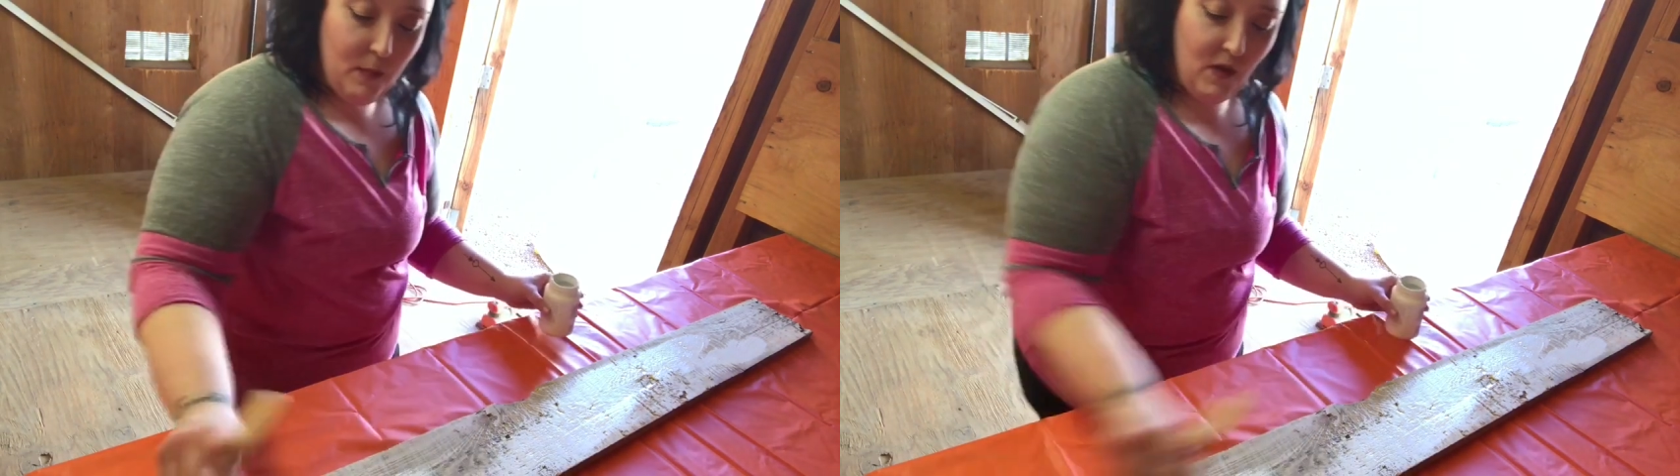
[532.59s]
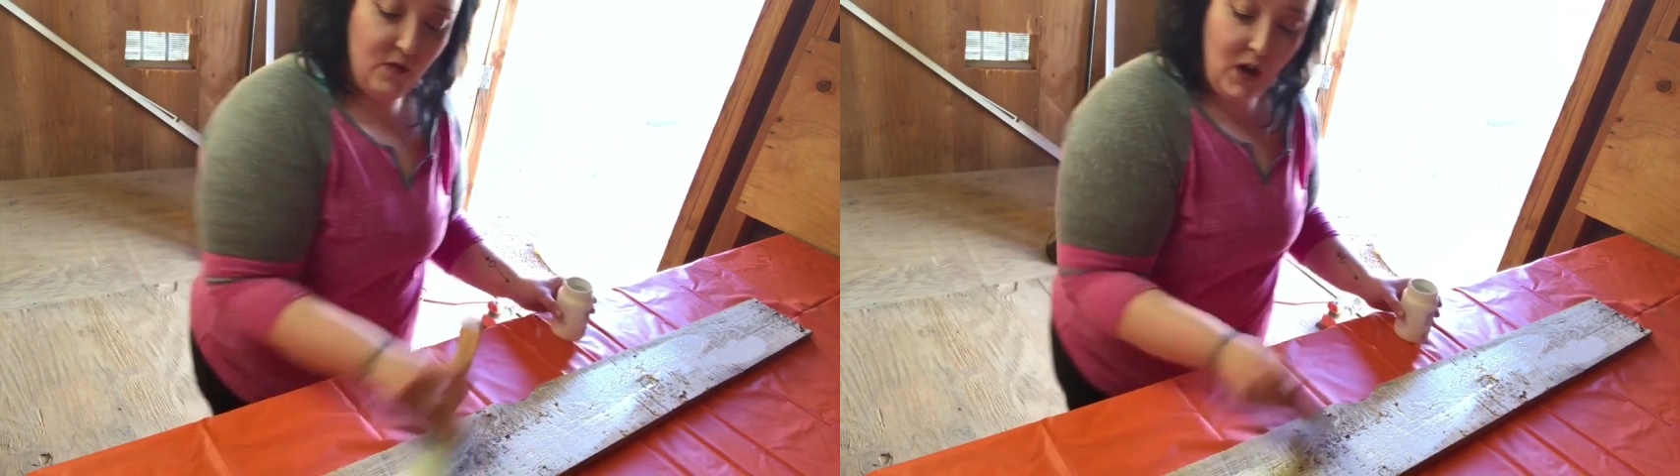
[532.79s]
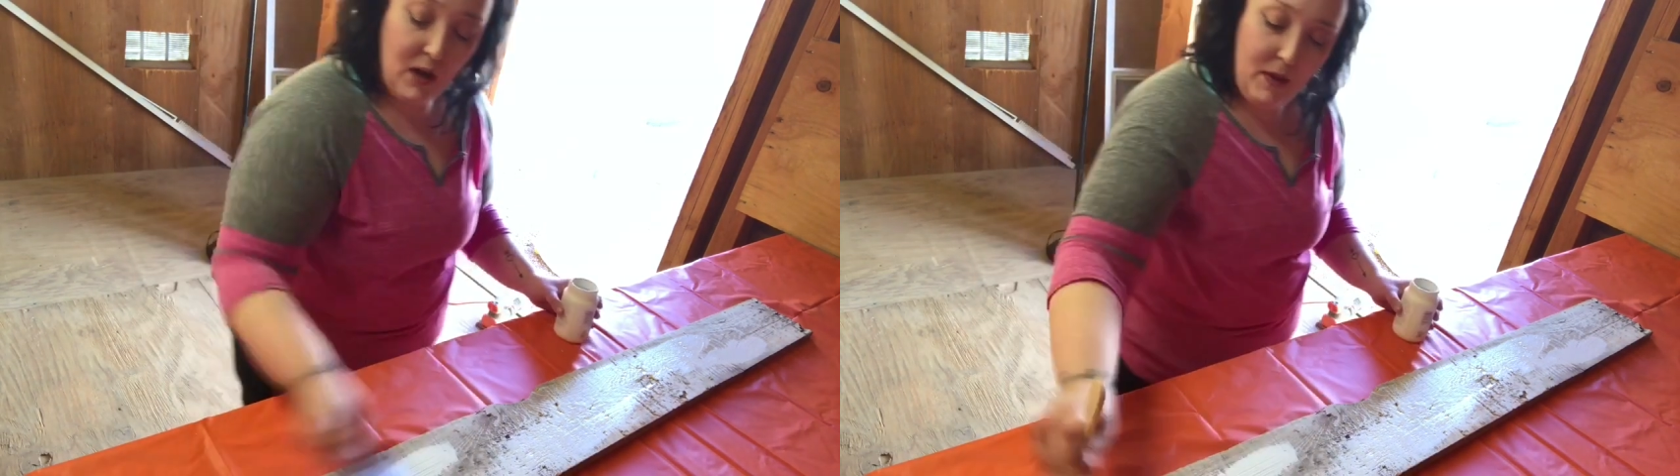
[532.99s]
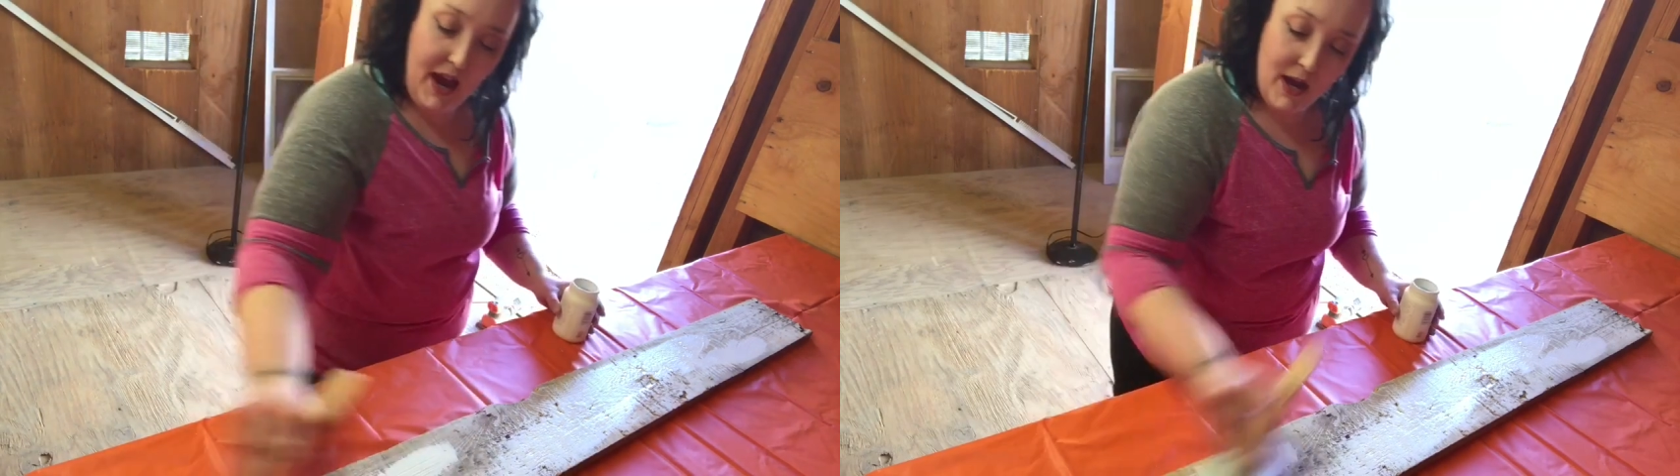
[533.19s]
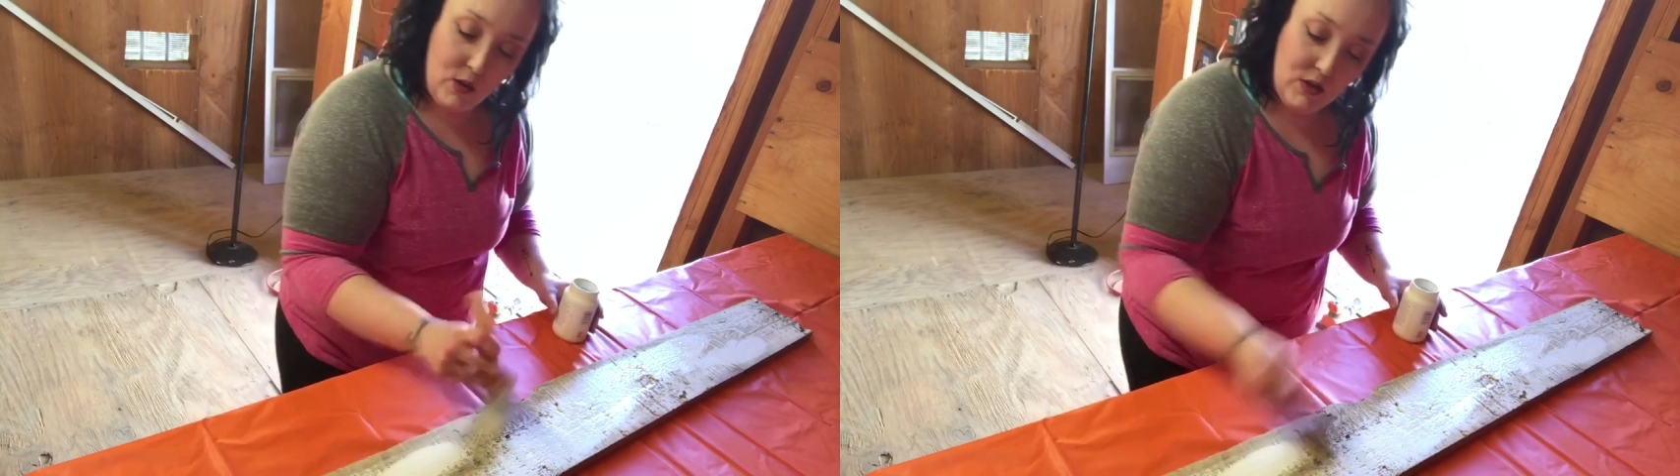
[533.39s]
But
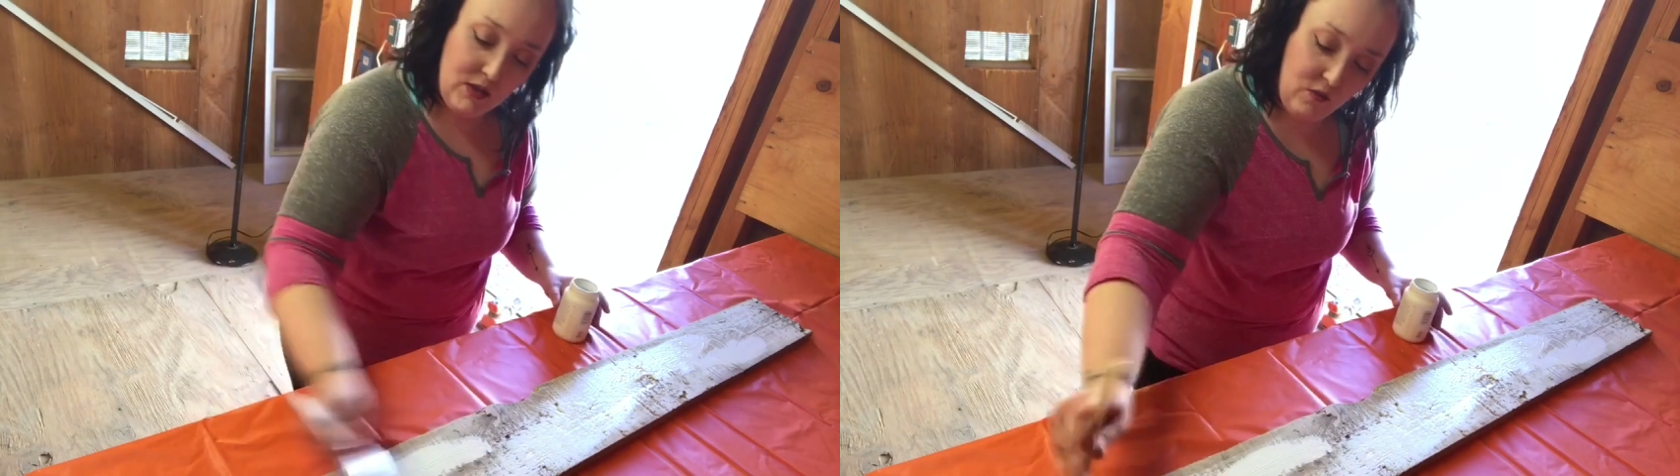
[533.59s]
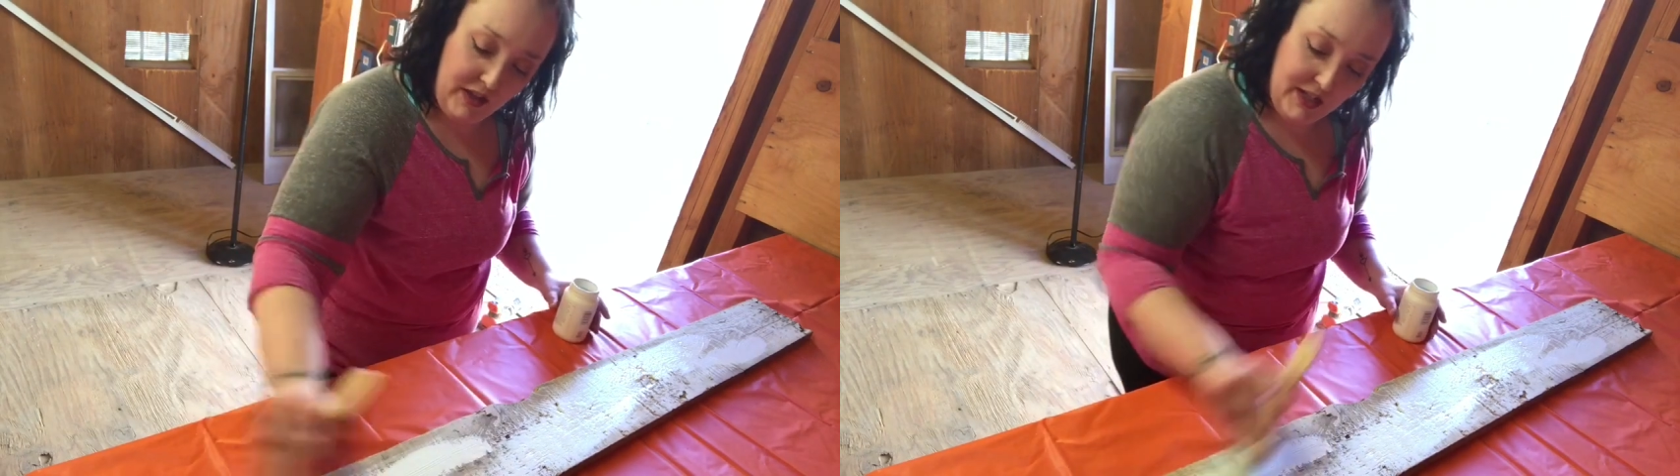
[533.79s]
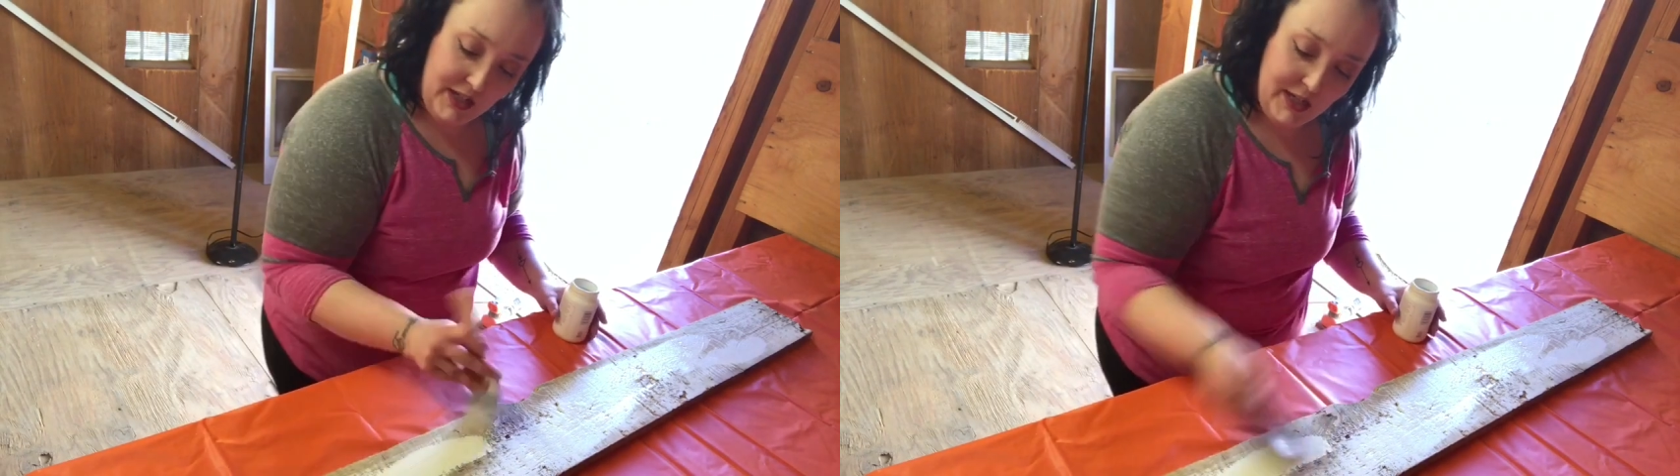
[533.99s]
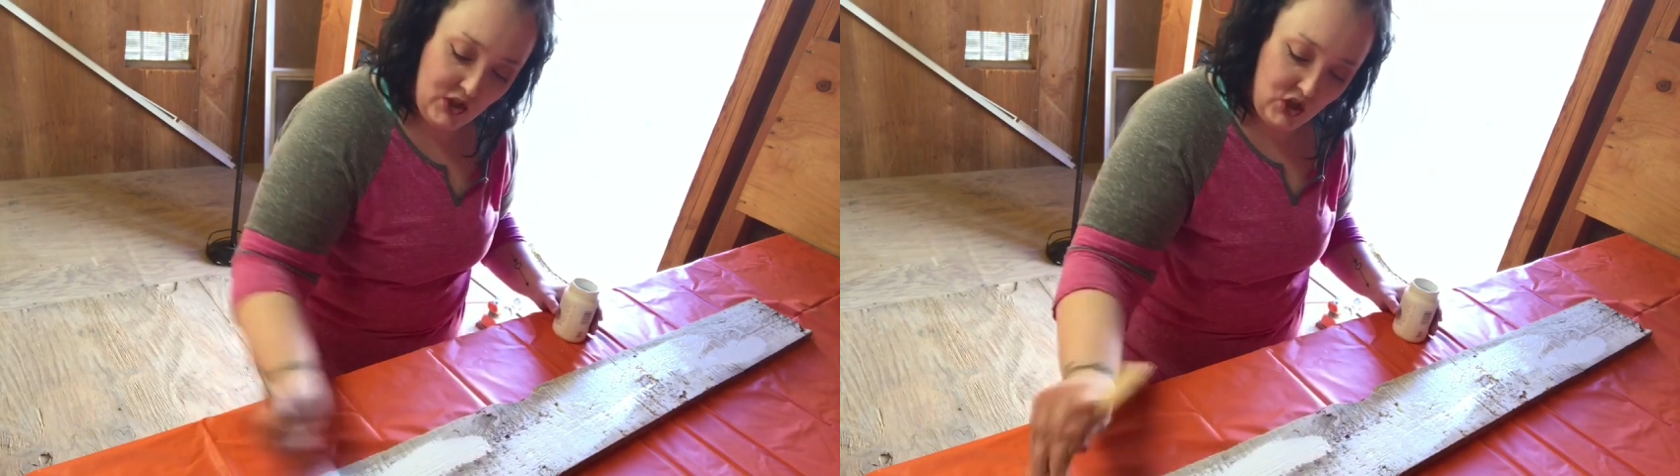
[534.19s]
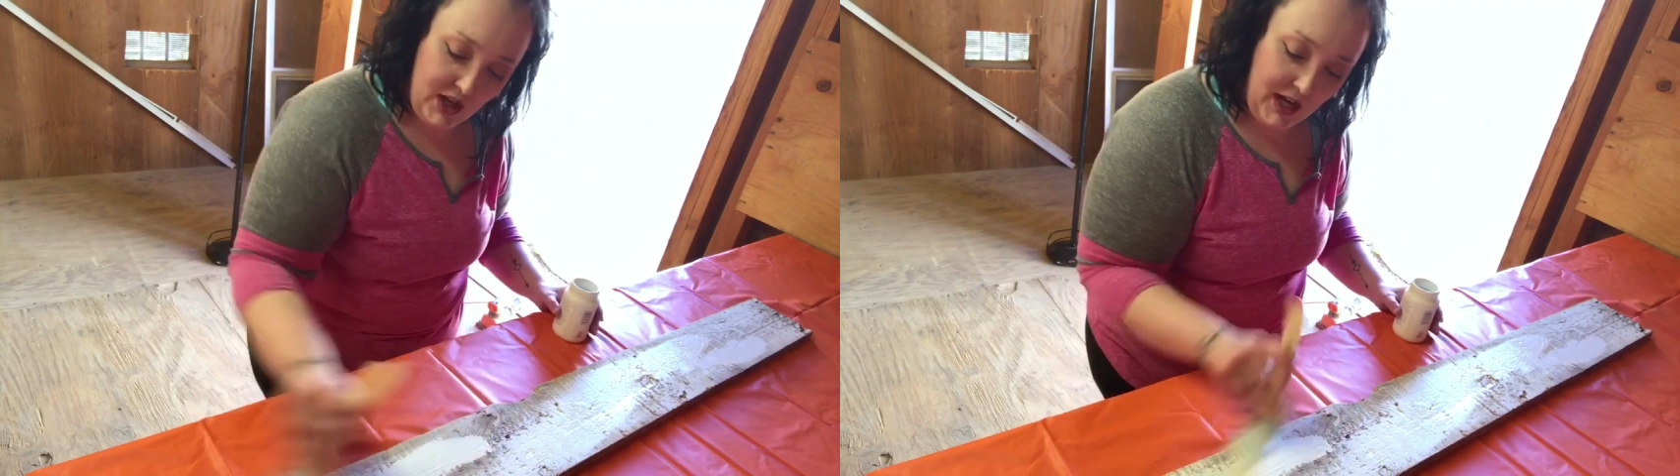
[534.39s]
farmhouse,
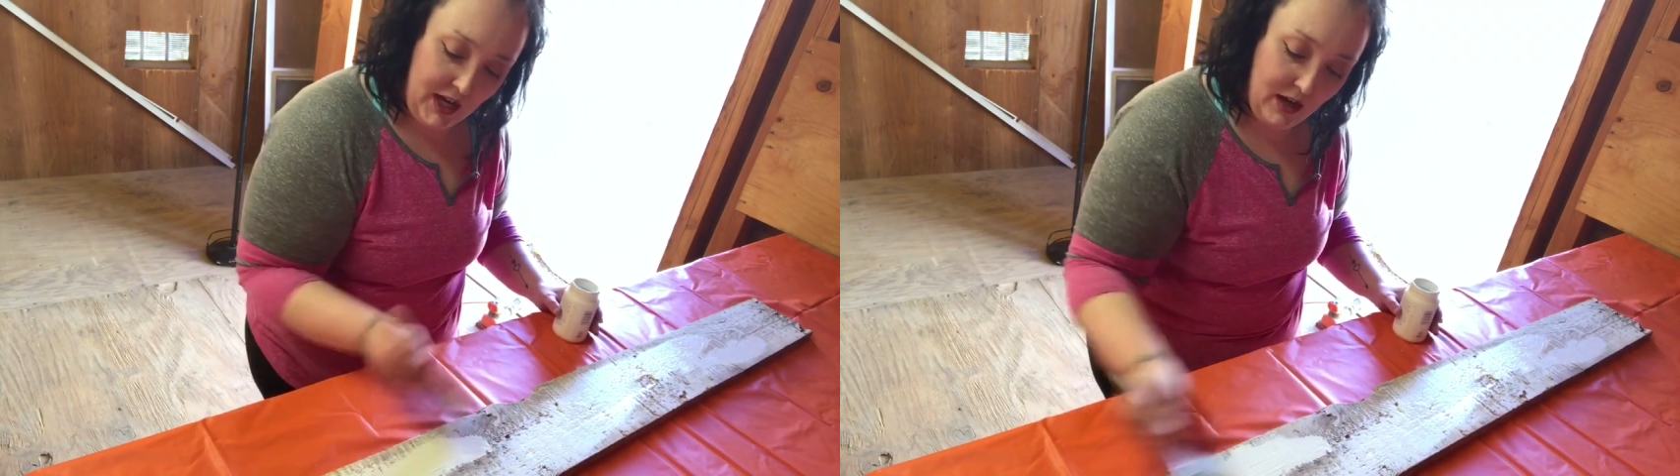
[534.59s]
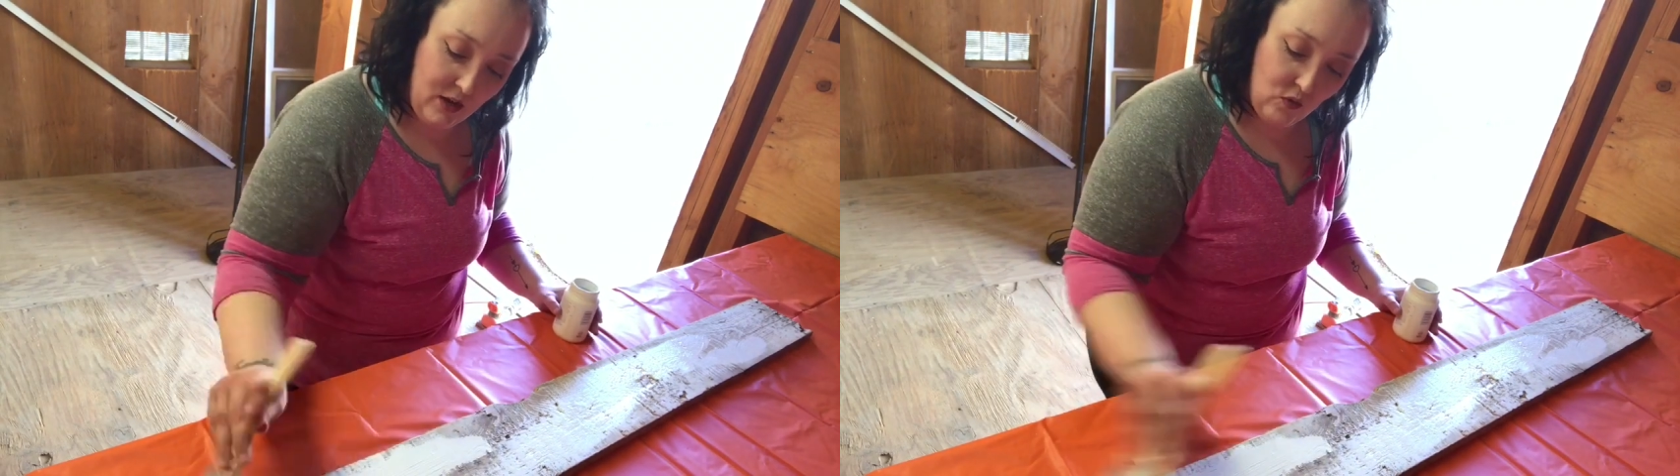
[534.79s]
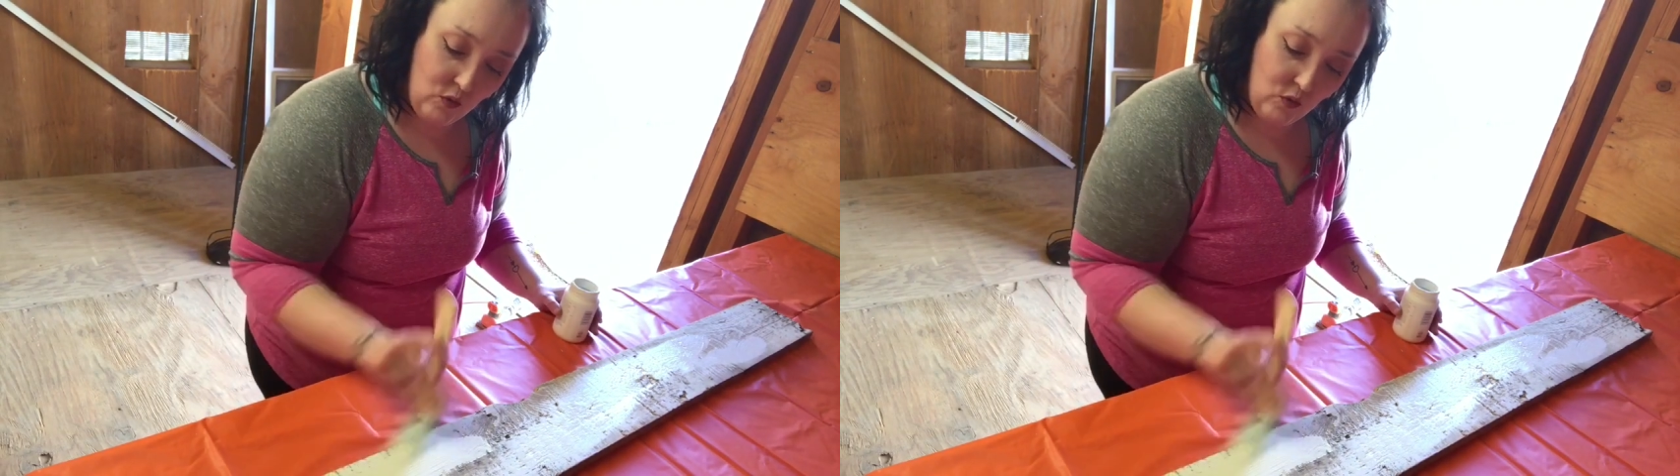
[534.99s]
vintagey,